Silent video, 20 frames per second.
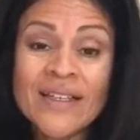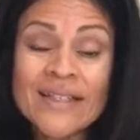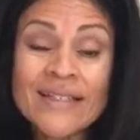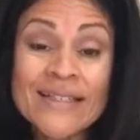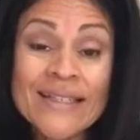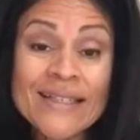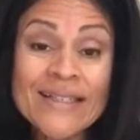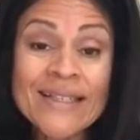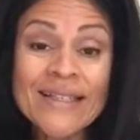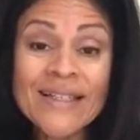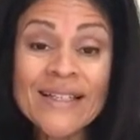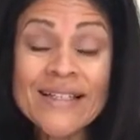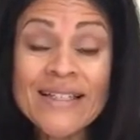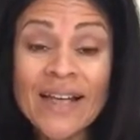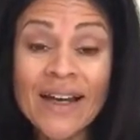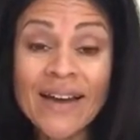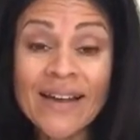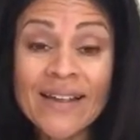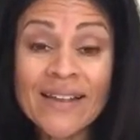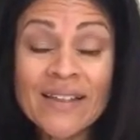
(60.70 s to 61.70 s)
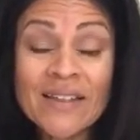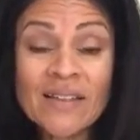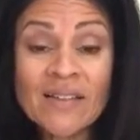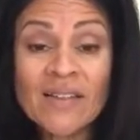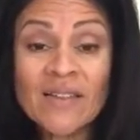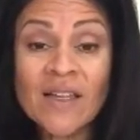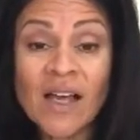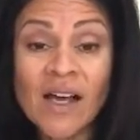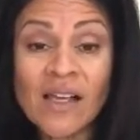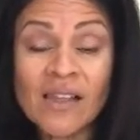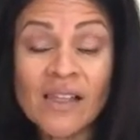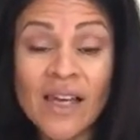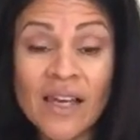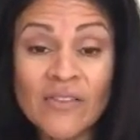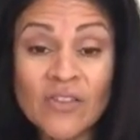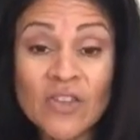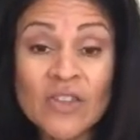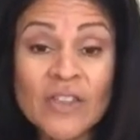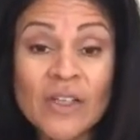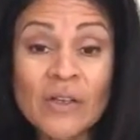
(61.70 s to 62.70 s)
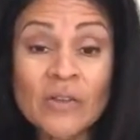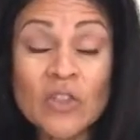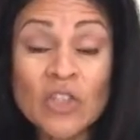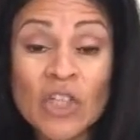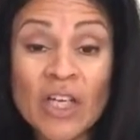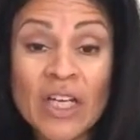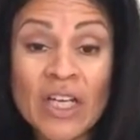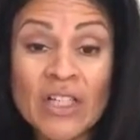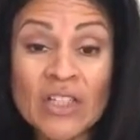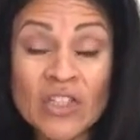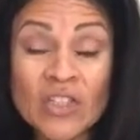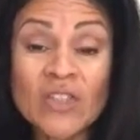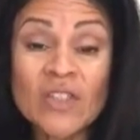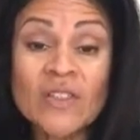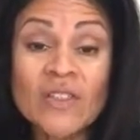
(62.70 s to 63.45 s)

This isn't a diet. This is a lifestyle change.